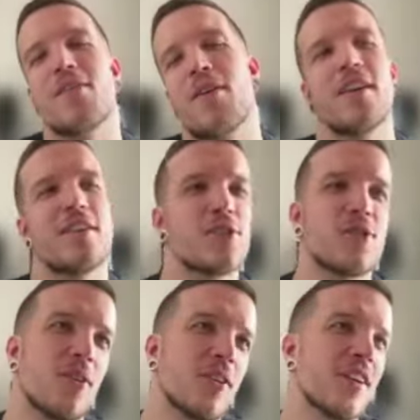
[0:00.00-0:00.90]
write a
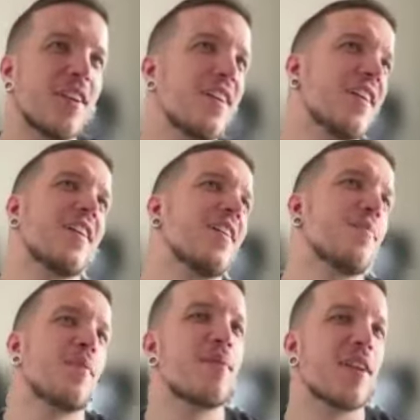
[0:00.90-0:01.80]
song in a
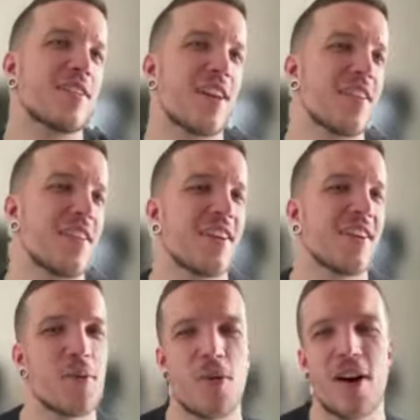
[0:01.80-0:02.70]
baby
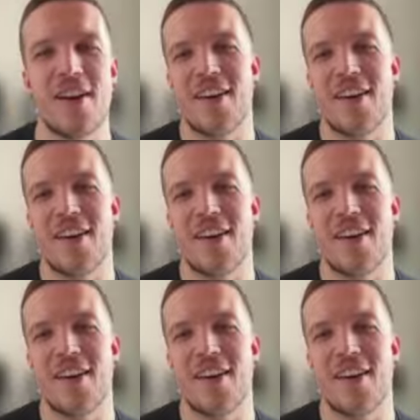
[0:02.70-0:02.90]
lasagna way,